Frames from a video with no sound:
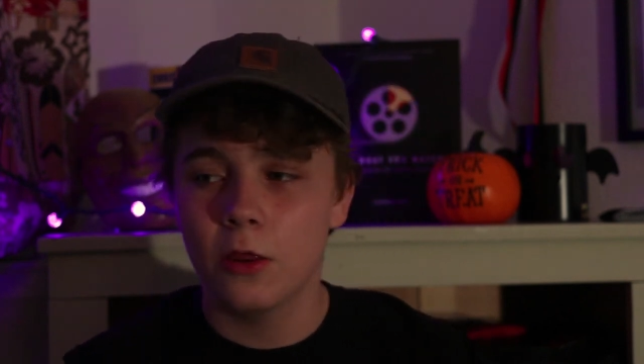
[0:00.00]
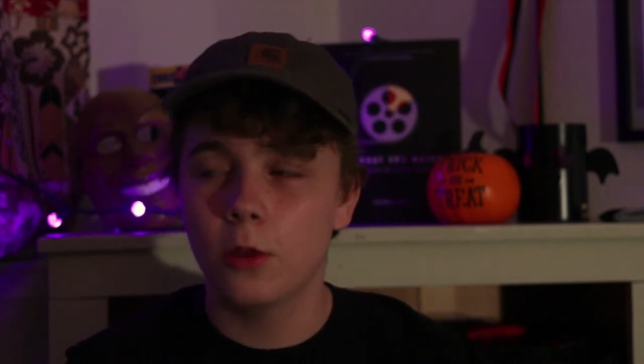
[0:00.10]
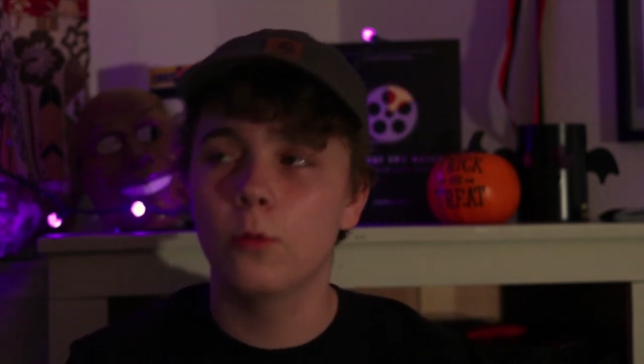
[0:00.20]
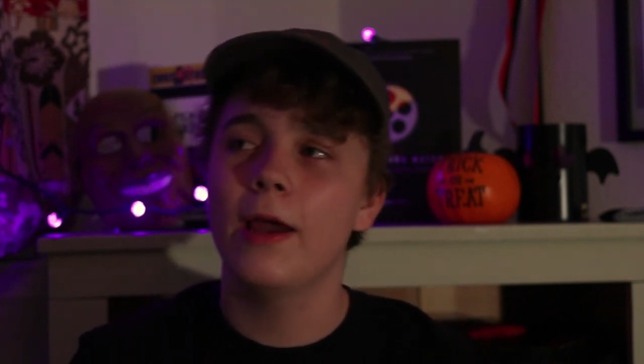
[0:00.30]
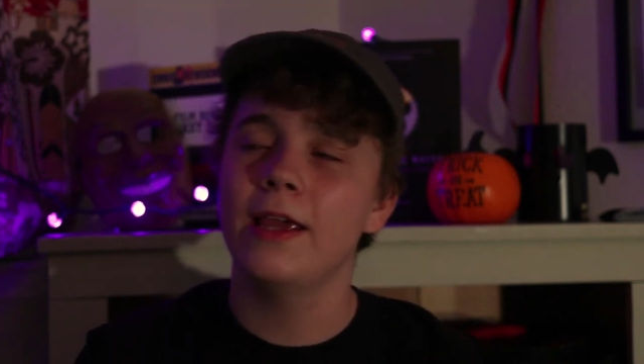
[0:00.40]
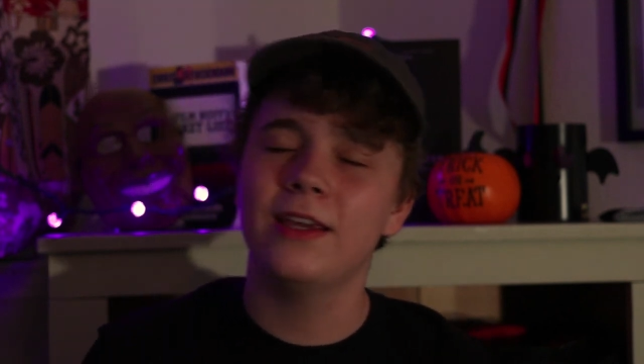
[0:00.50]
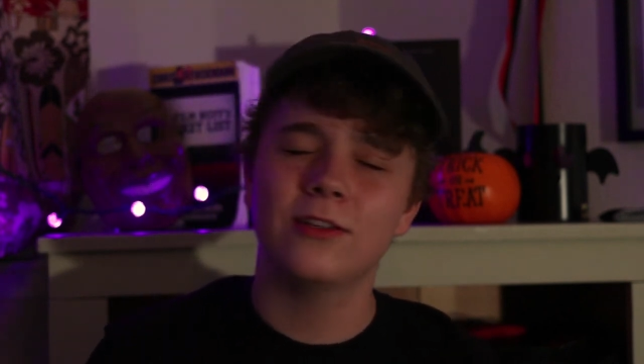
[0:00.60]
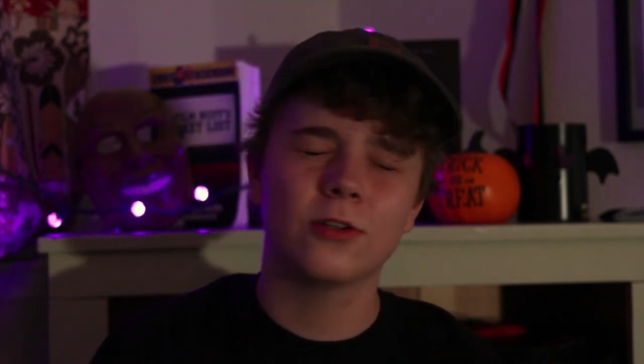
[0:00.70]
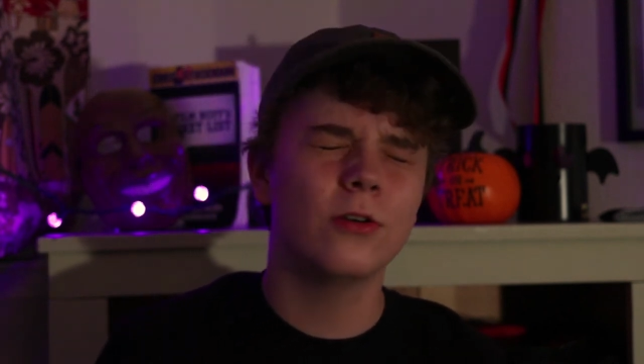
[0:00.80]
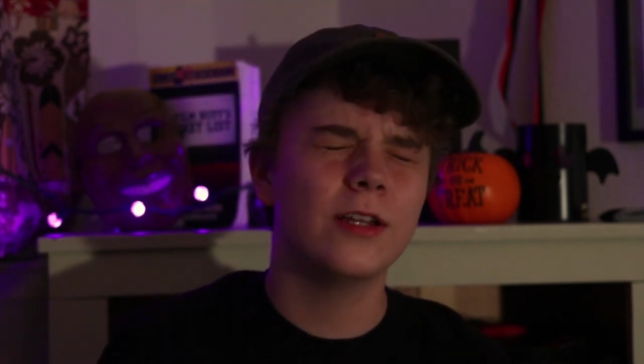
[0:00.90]
the way
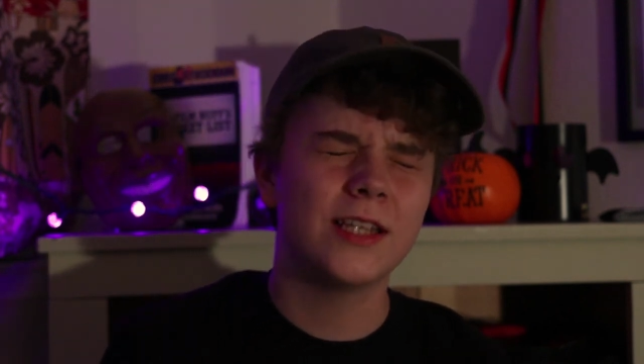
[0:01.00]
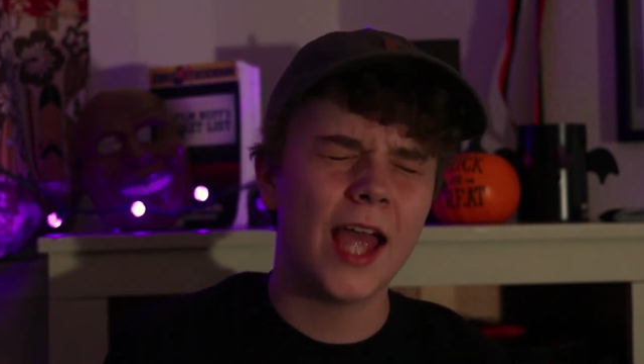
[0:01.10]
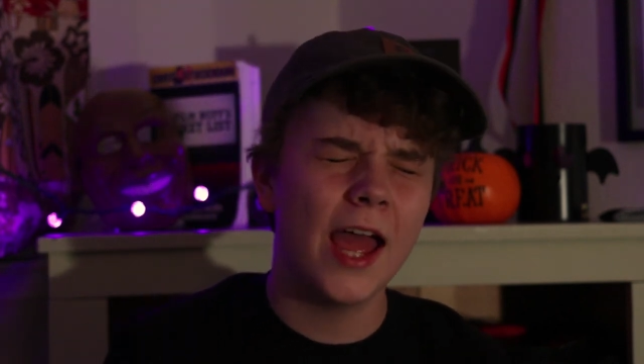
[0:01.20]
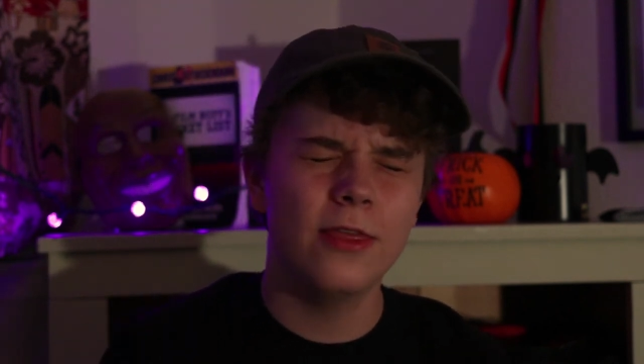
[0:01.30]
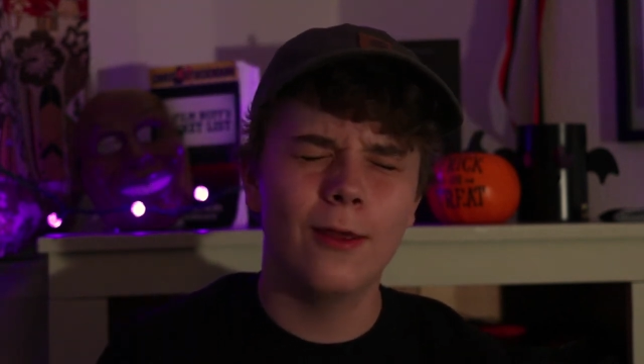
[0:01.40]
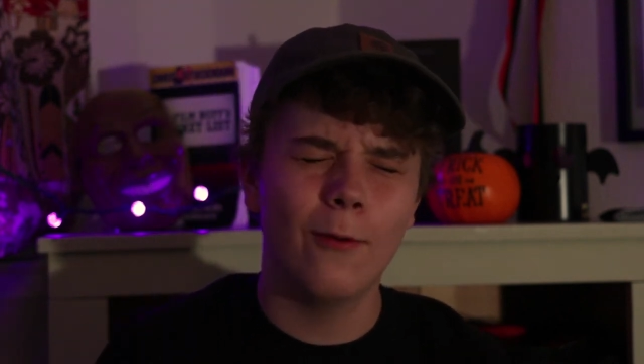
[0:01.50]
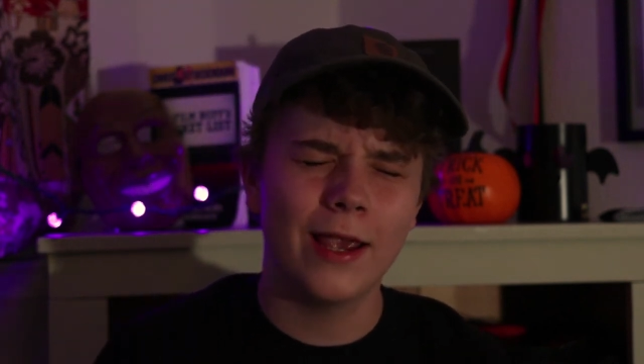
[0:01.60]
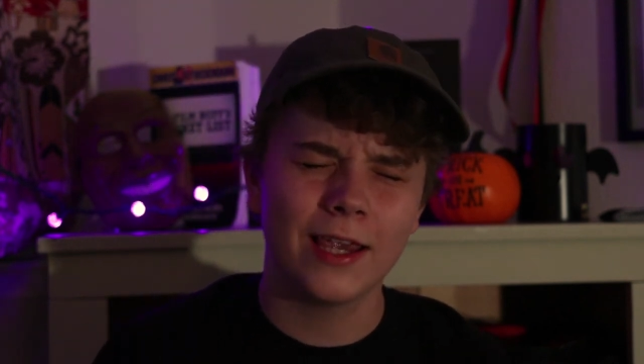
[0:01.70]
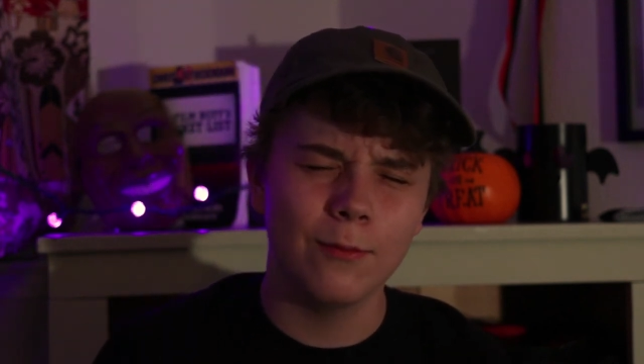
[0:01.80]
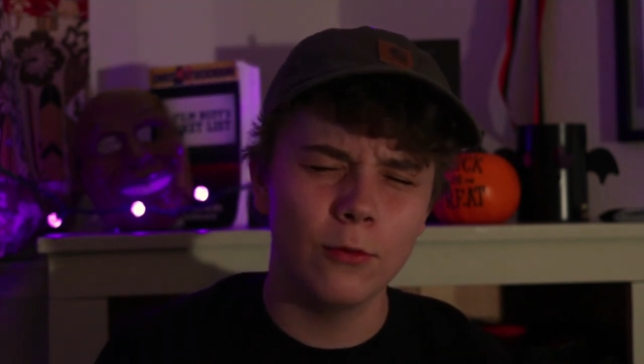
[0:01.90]
he turned his head, the
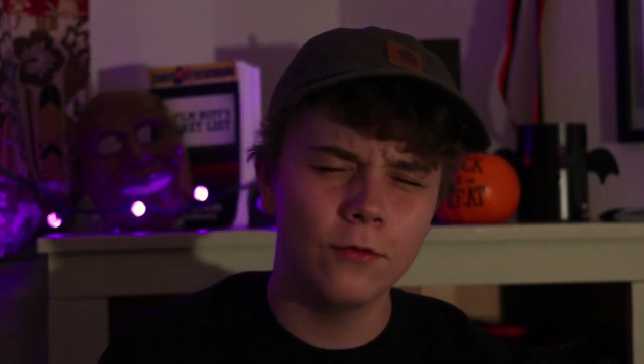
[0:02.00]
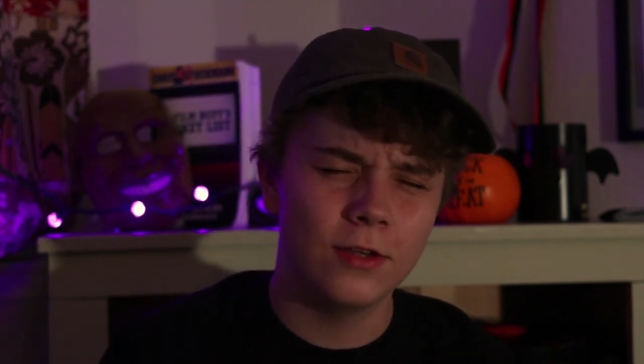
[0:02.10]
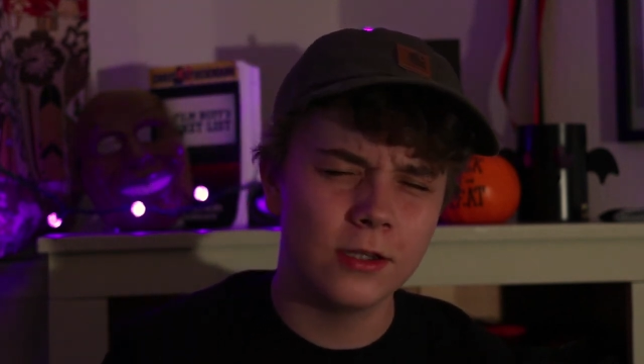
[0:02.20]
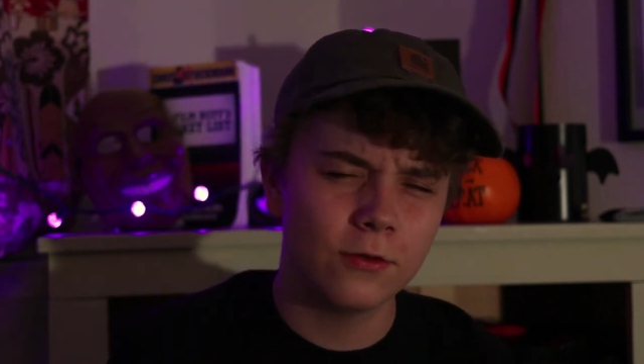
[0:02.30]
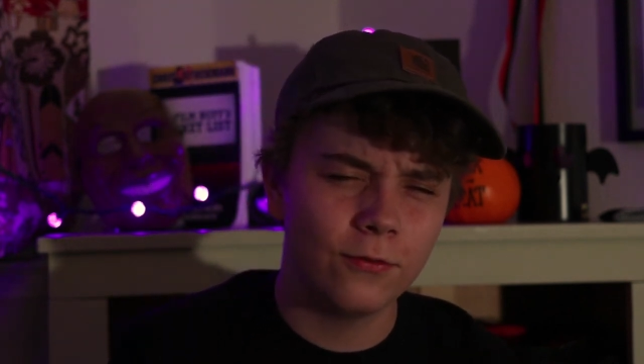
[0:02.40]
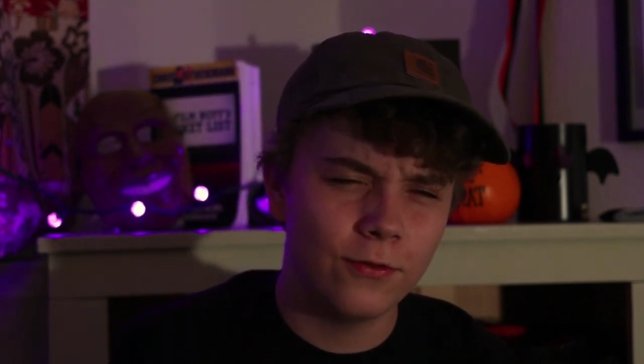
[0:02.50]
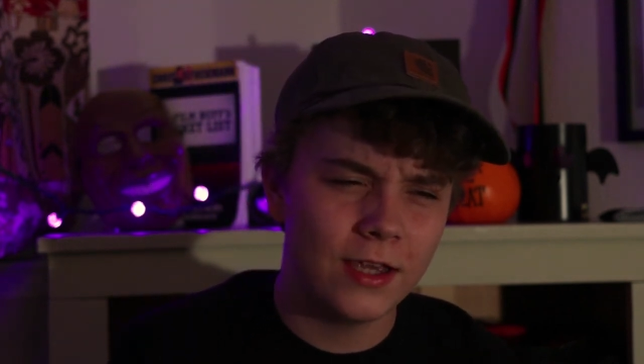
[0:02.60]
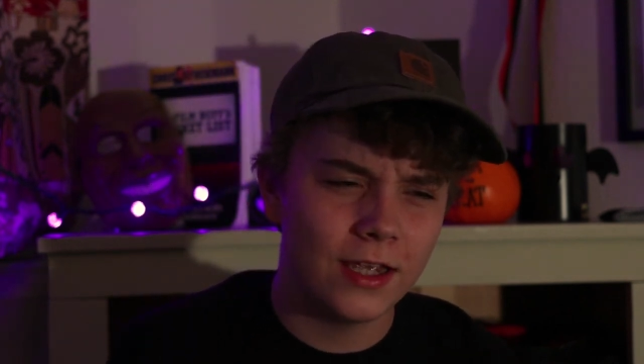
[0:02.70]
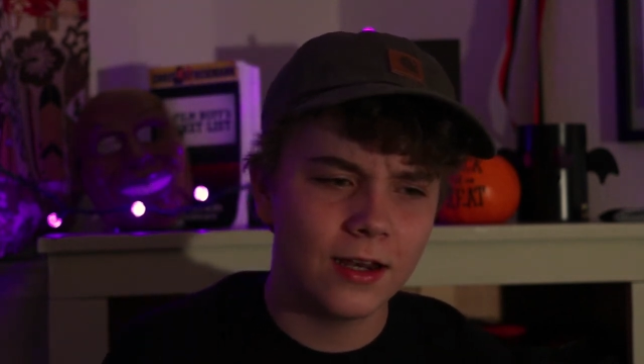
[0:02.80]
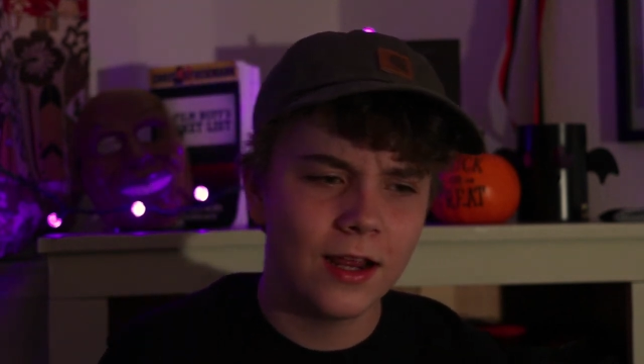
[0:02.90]
way he moved his
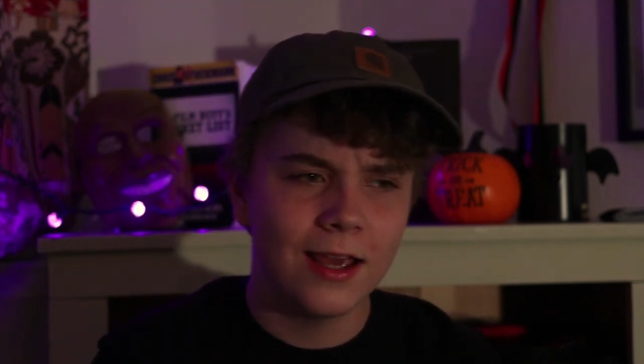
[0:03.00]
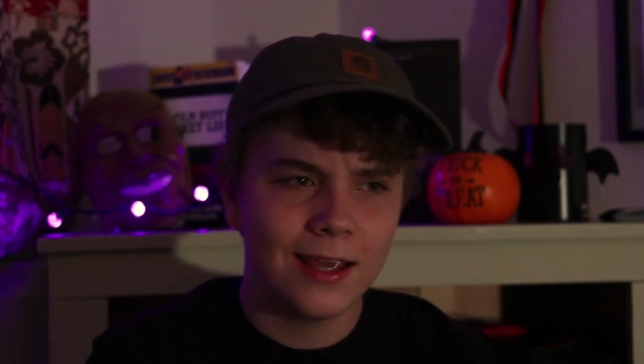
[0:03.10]
feet.